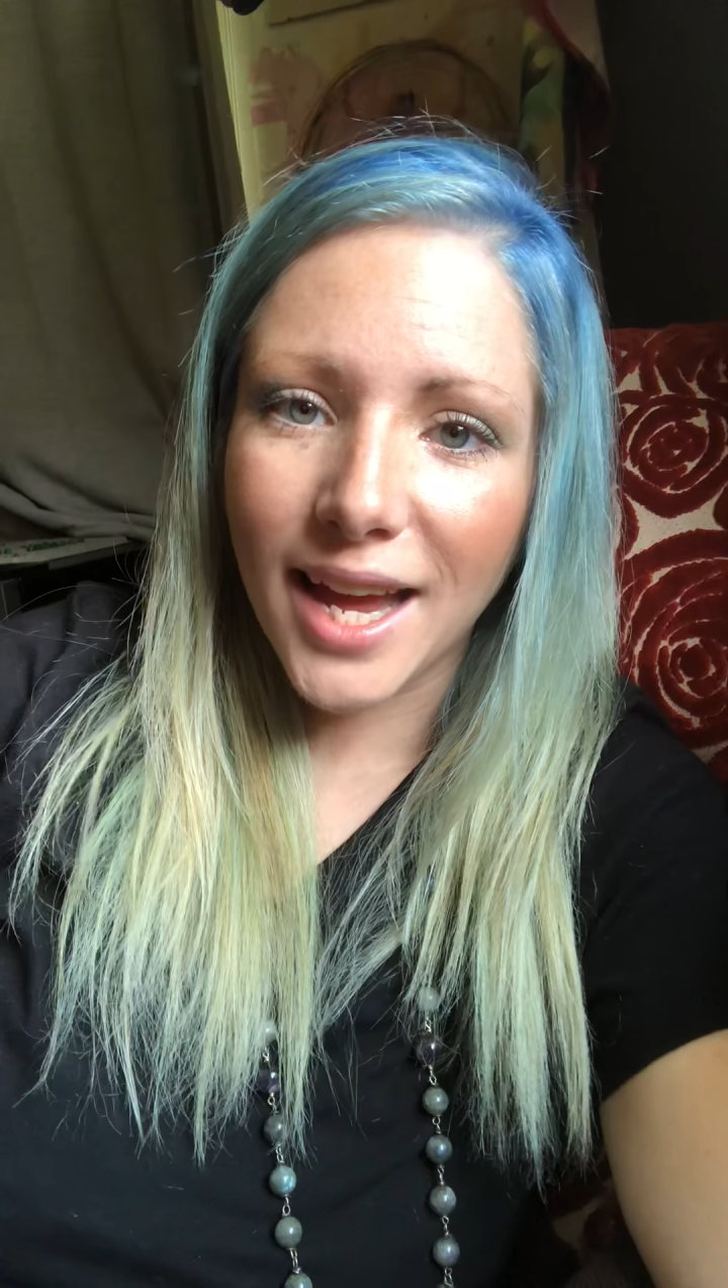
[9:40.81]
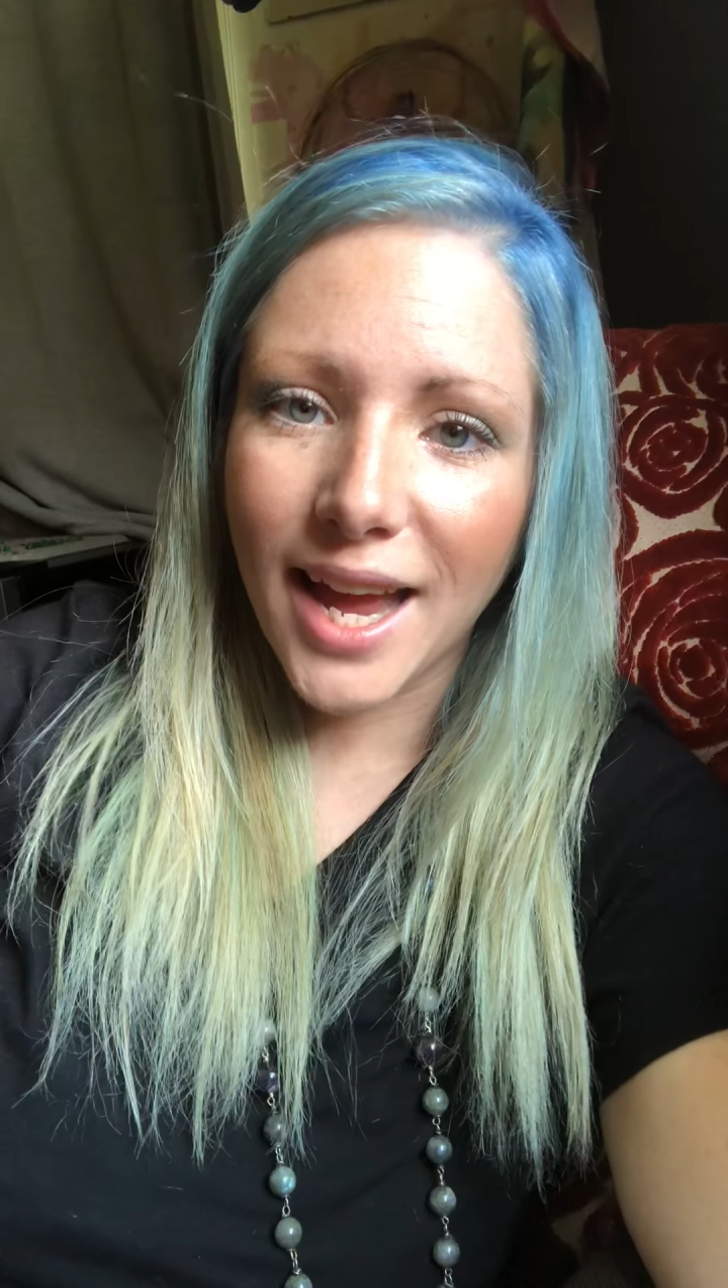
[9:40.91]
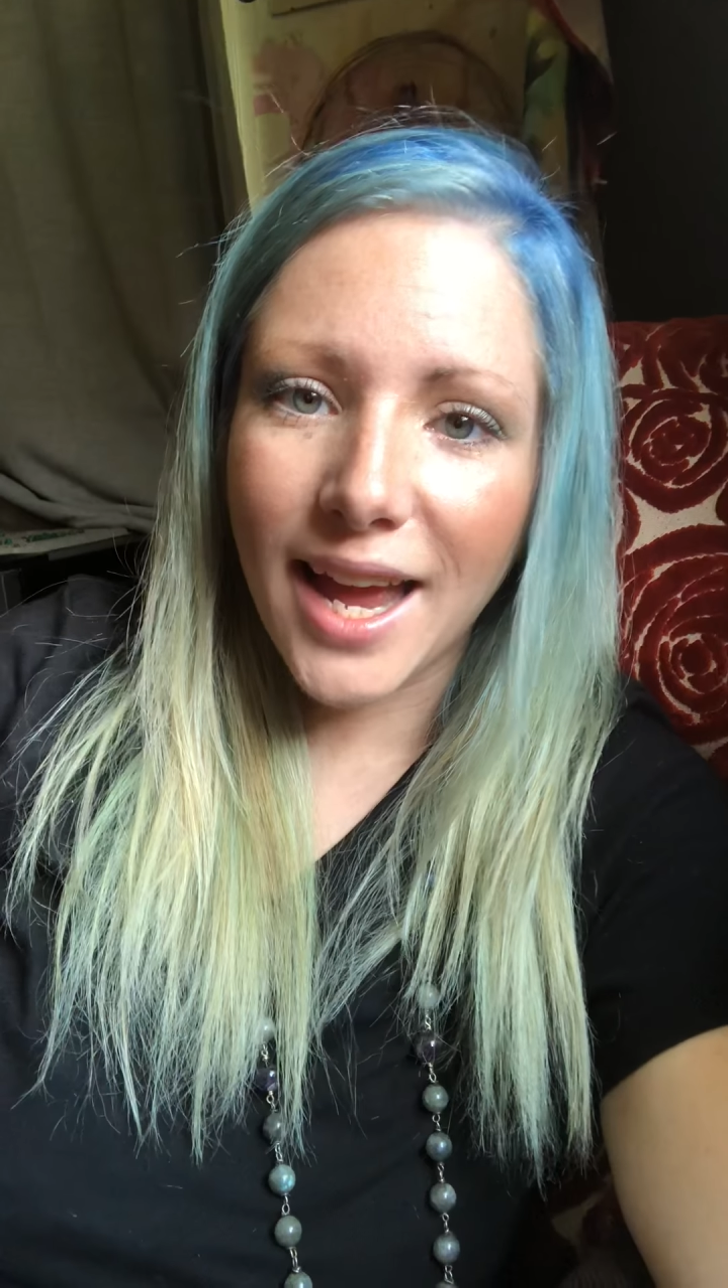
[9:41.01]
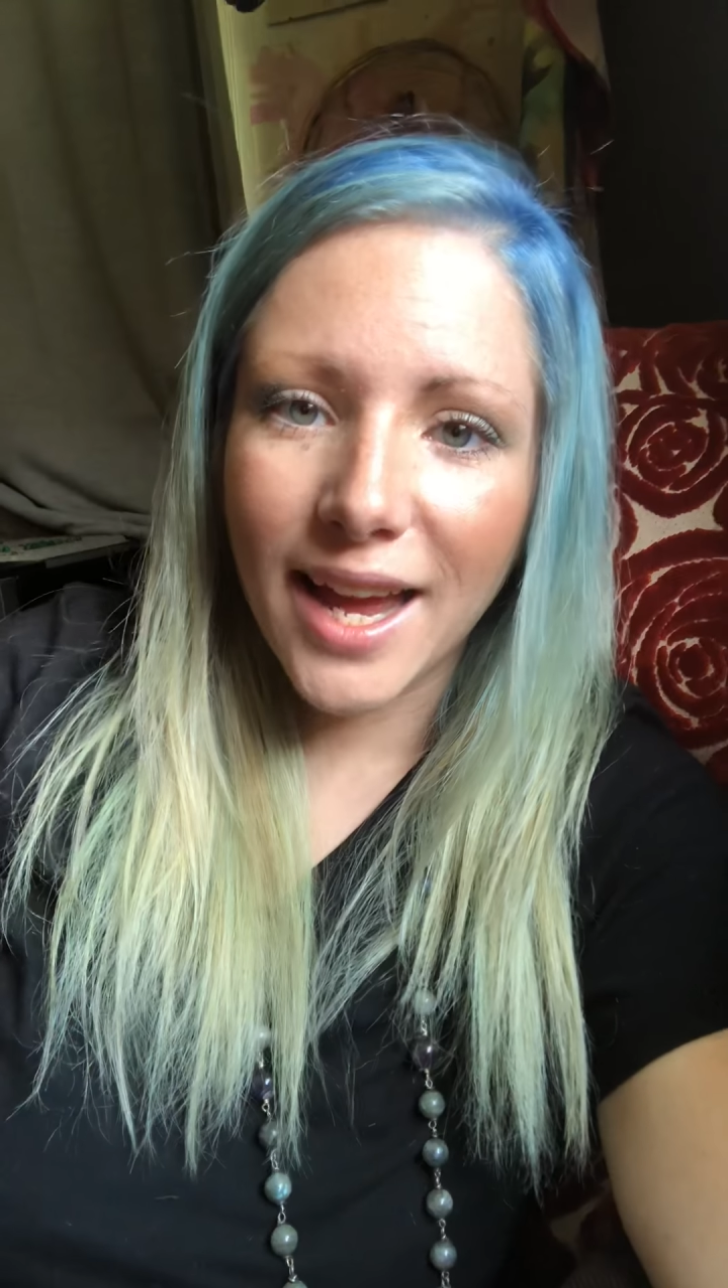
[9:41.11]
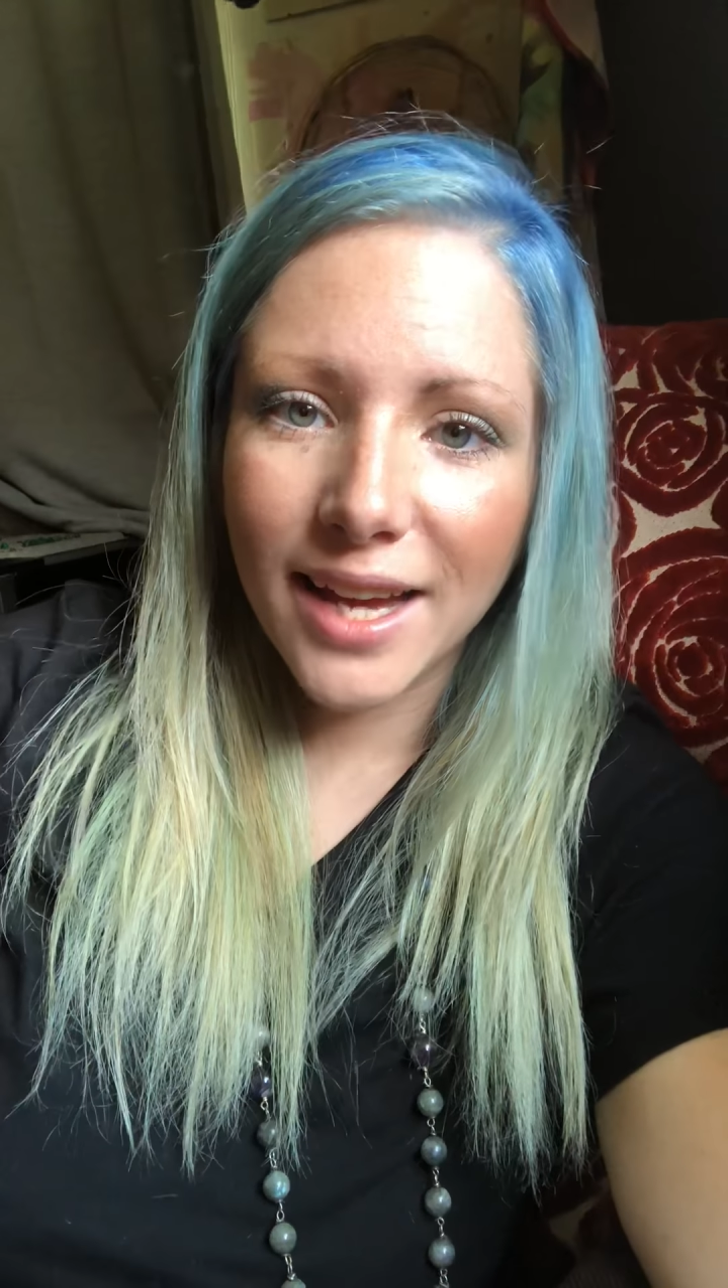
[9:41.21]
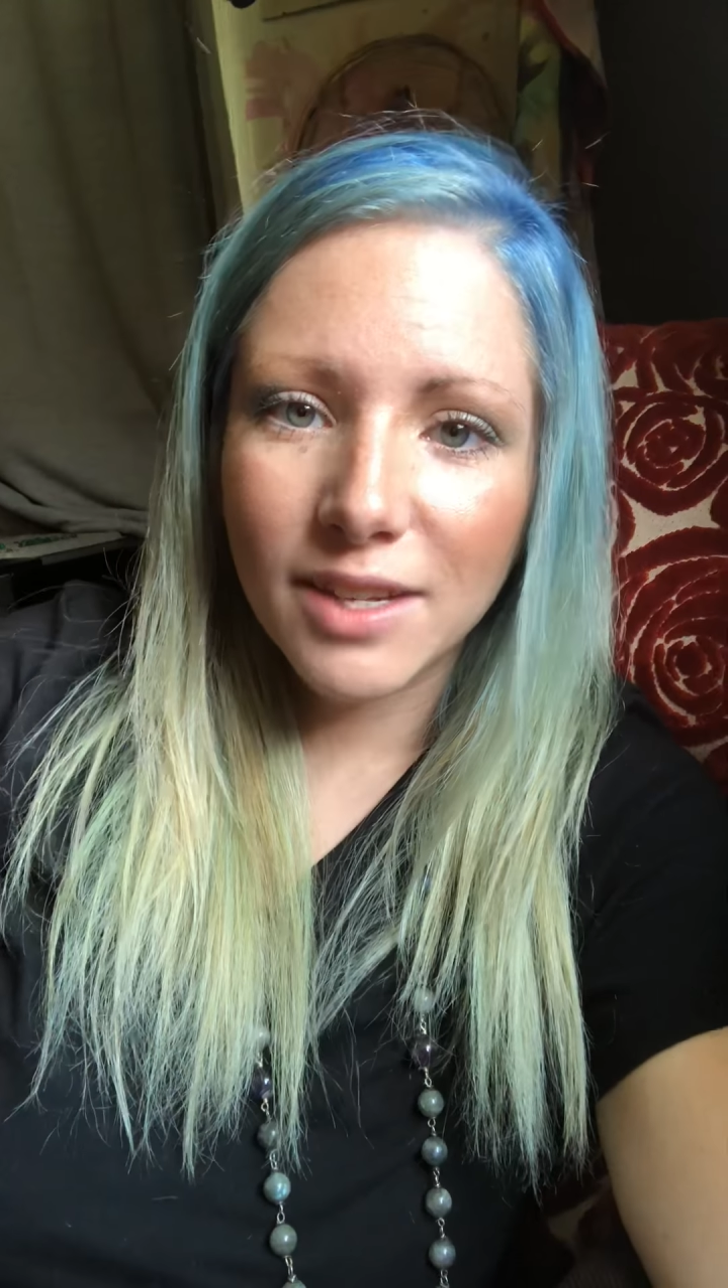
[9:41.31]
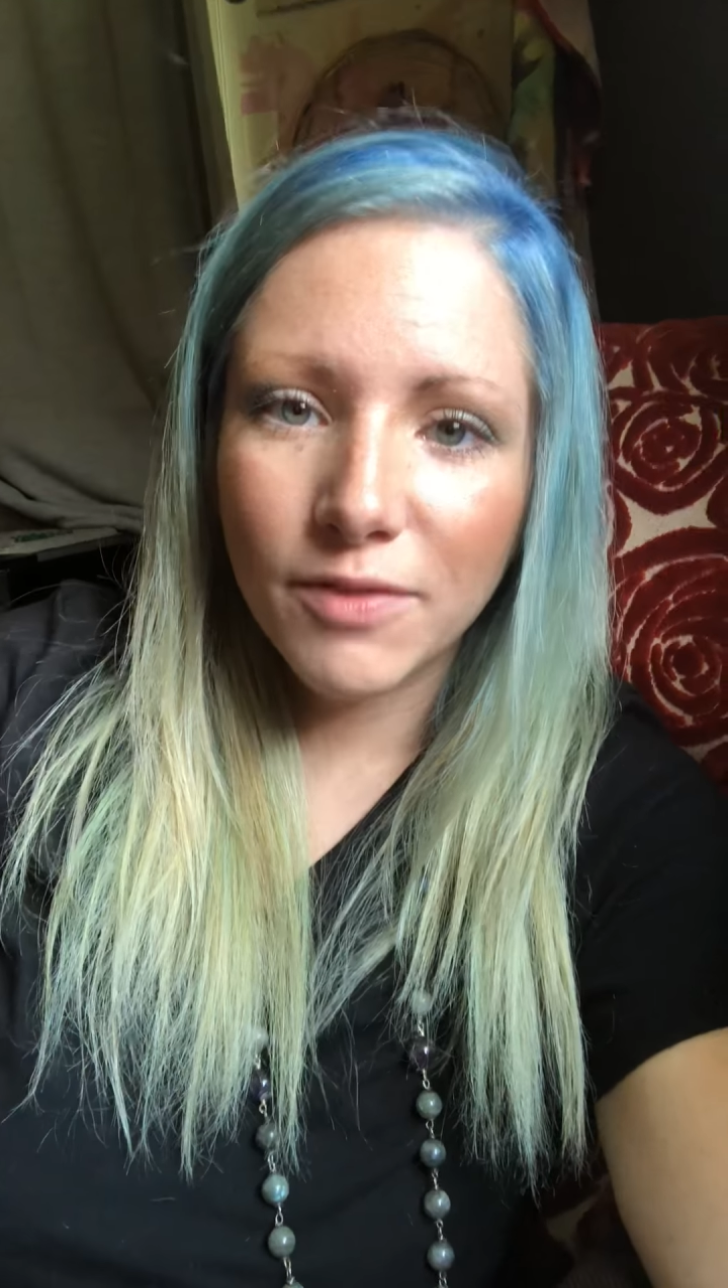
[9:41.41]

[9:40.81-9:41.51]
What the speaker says: and